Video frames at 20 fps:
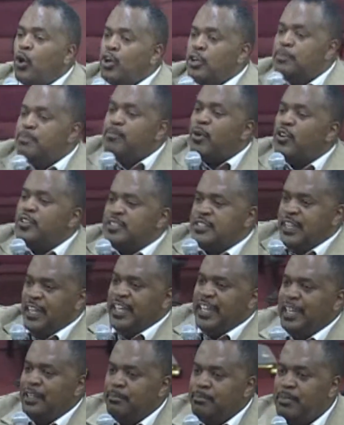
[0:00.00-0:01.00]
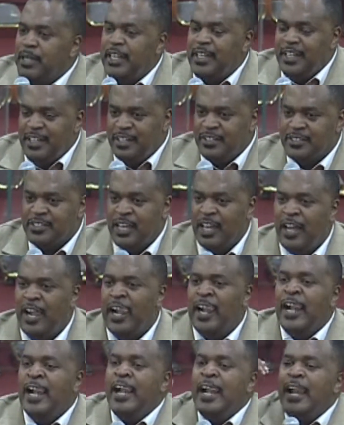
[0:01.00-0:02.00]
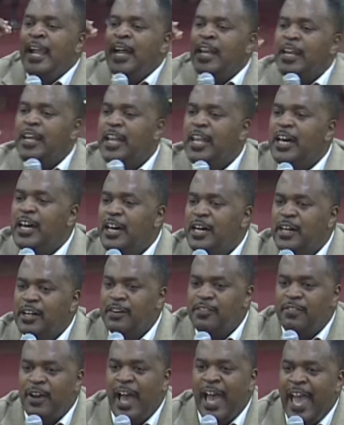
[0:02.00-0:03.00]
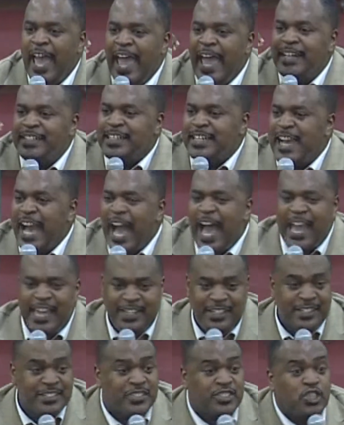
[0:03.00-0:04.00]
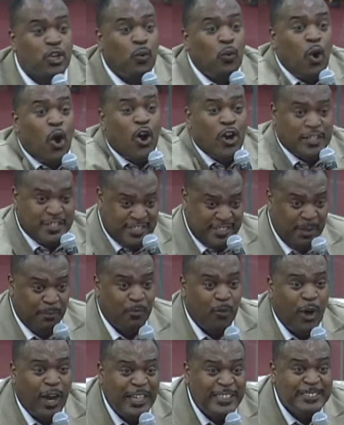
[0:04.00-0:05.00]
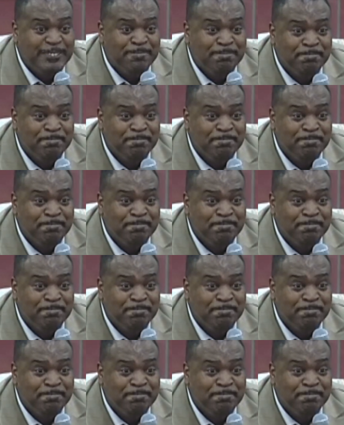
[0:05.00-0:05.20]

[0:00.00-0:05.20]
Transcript: word mercy, it means love and kindness towards someone.